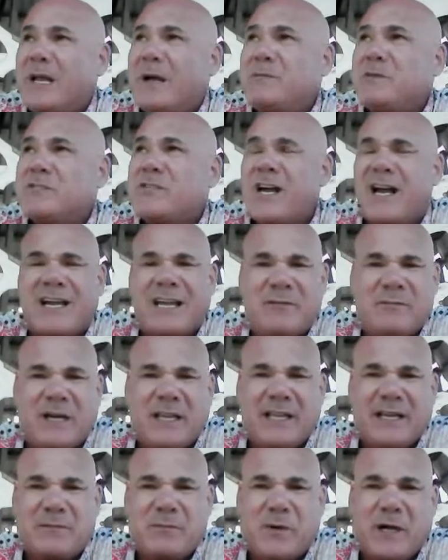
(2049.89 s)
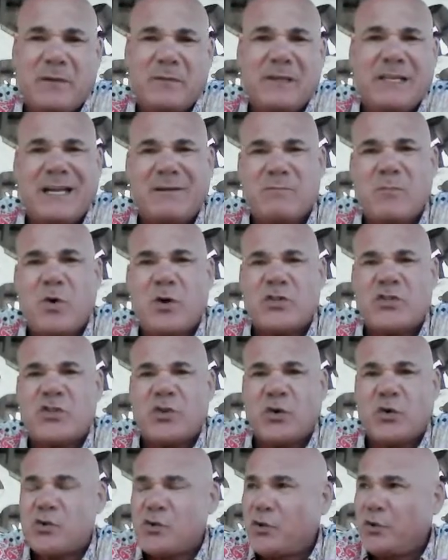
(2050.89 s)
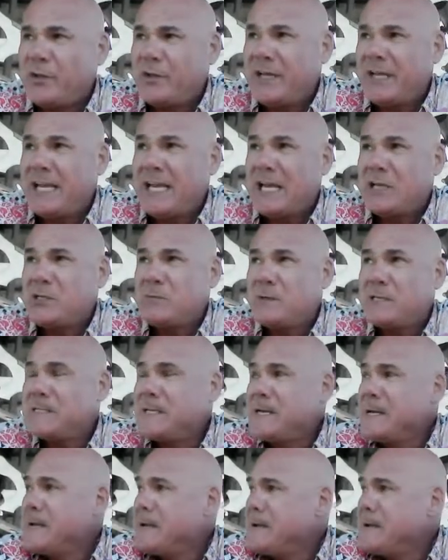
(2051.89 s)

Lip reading: But I'm just talking about like more social engagements.